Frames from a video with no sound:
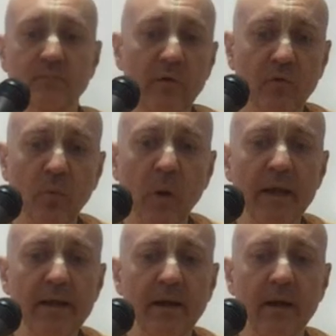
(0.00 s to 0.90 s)
So why
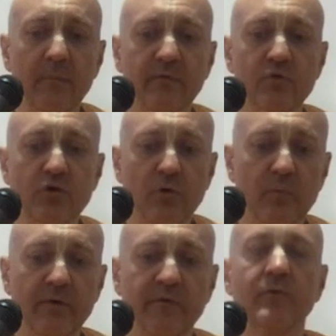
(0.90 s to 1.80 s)
he comes? To show
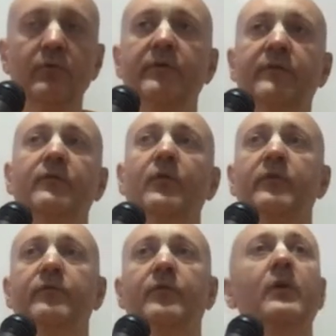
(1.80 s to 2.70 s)
mercy to his
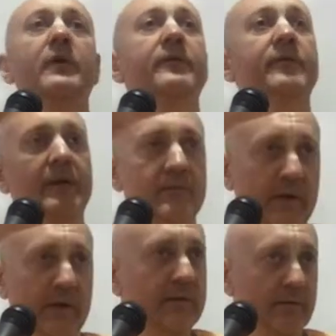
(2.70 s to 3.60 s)
devotees. We already said,
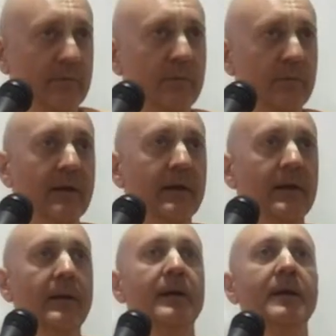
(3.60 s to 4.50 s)
right, beginning,
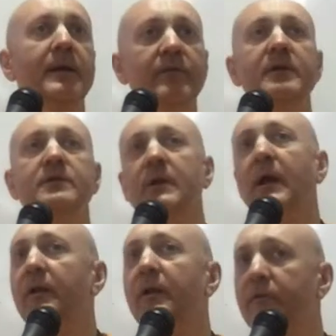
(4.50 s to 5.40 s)
he's teaching
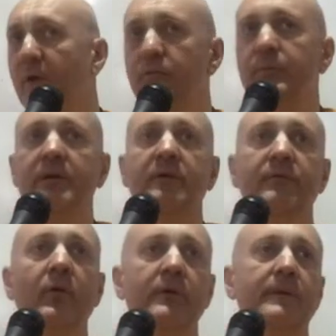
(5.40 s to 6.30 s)
us how to be a
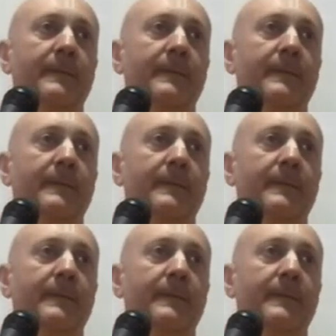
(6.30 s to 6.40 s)
devotee.